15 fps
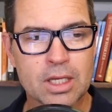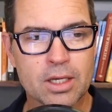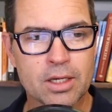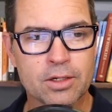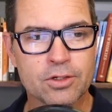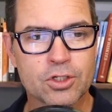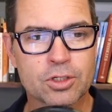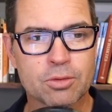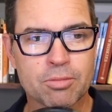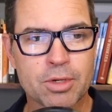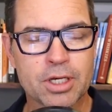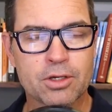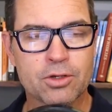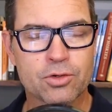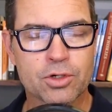is to
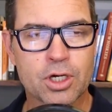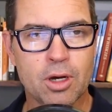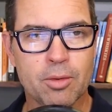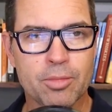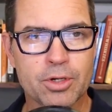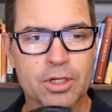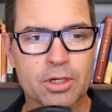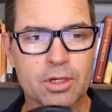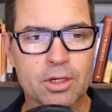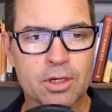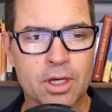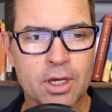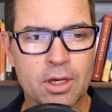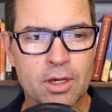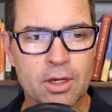make your
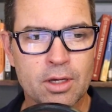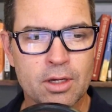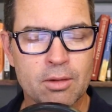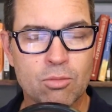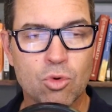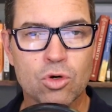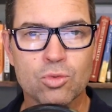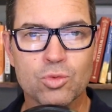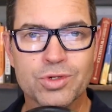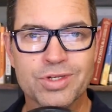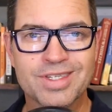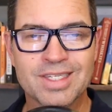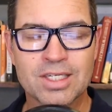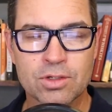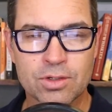company more
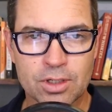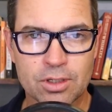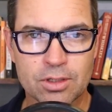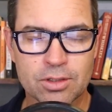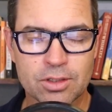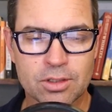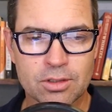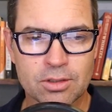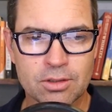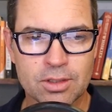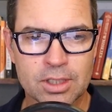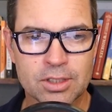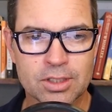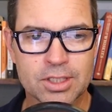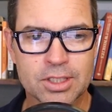resilient
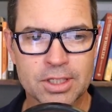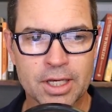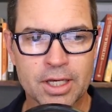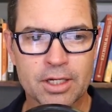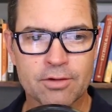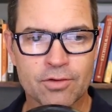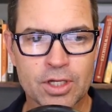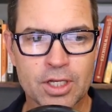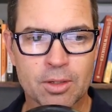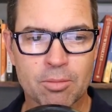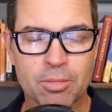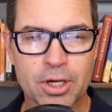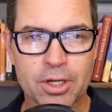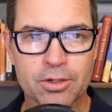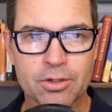instead of getting
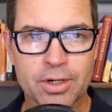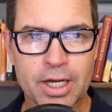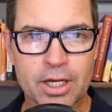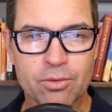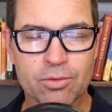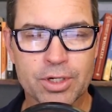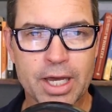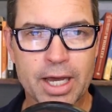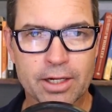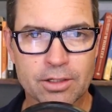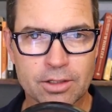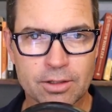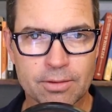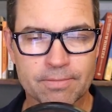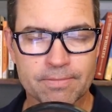better at
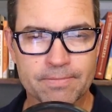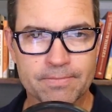reacting.